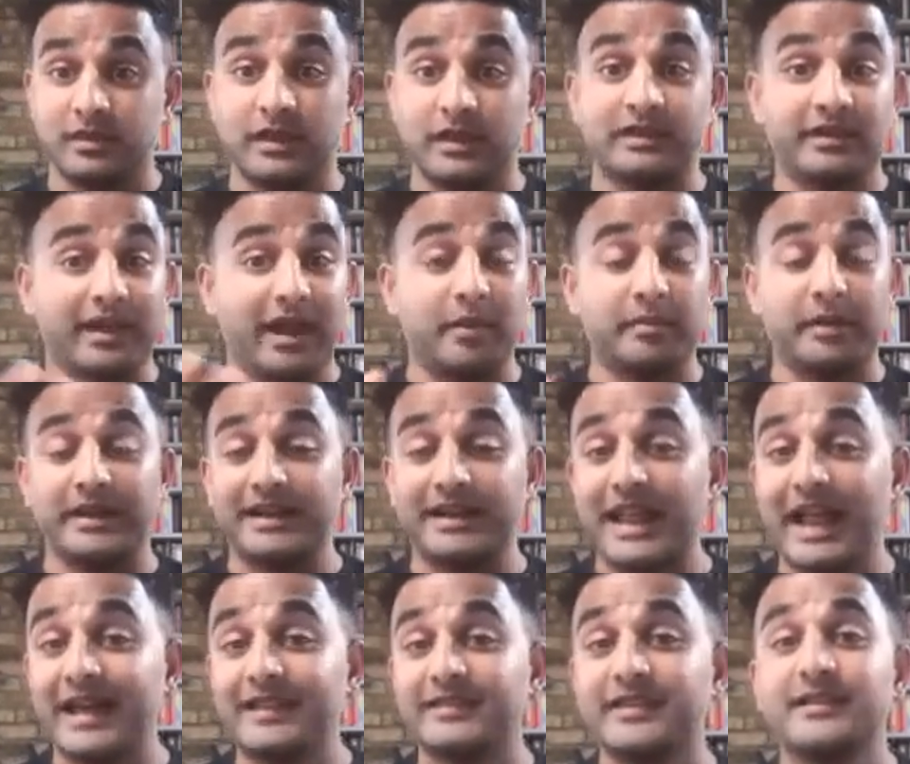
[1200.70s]
the dominant
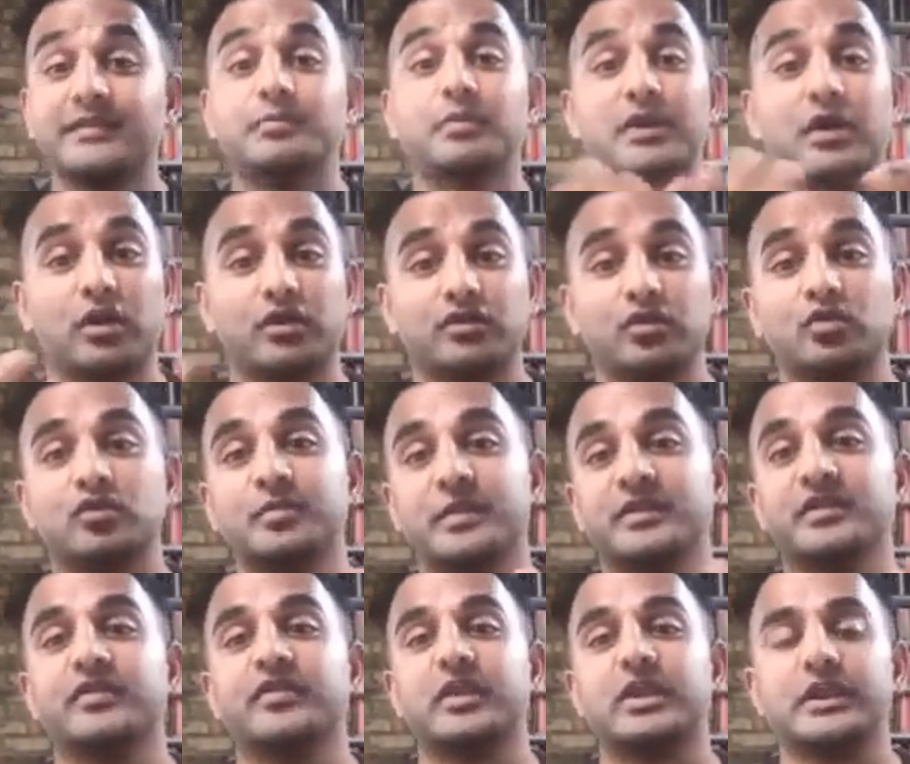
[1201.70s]
classes, but also
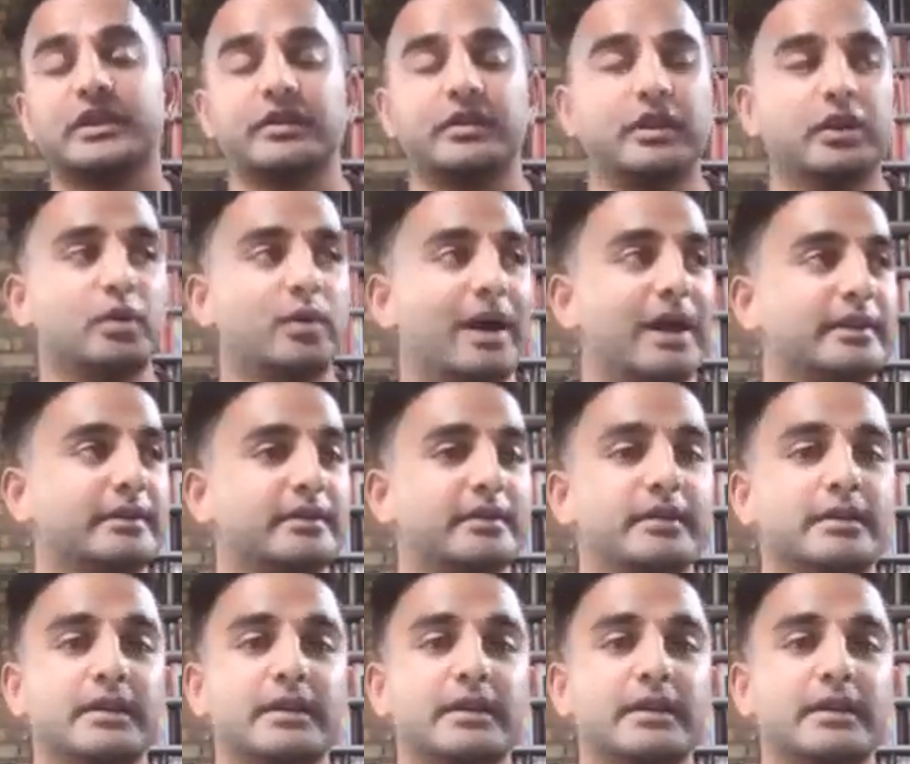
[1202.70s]
specifically to the US.